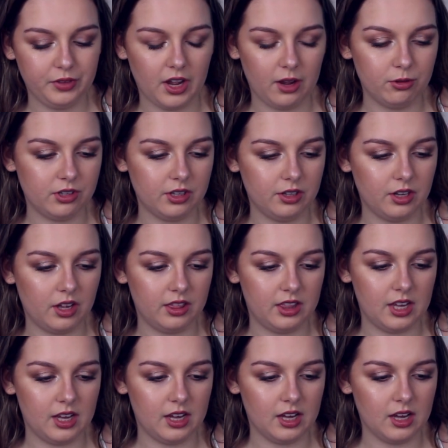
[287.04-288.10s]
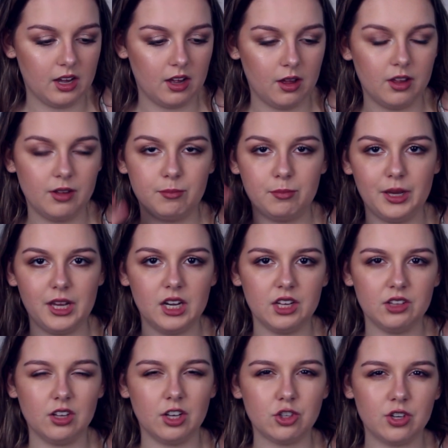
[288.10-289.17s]
I was in the beginning
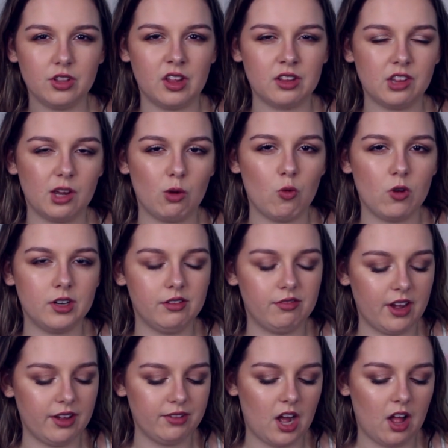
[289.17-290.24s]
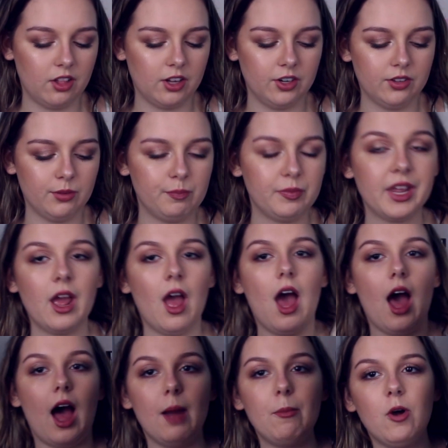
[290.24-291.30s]
section, that's like $1 to
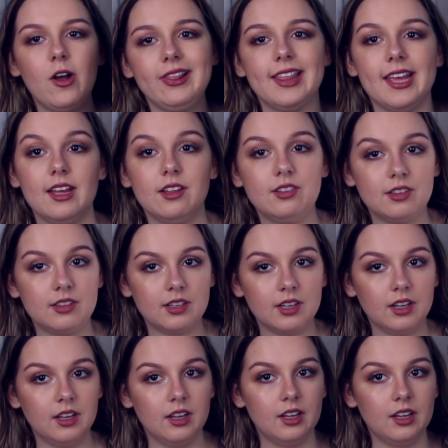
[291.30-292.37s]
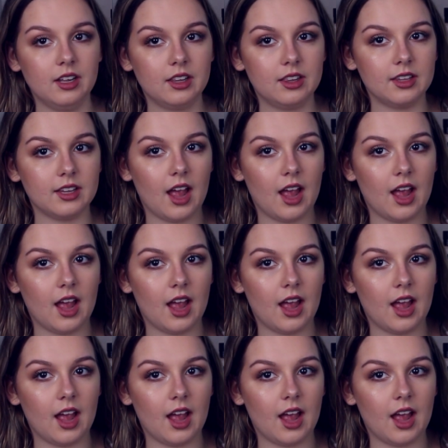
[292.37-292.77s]
$5. I bought this.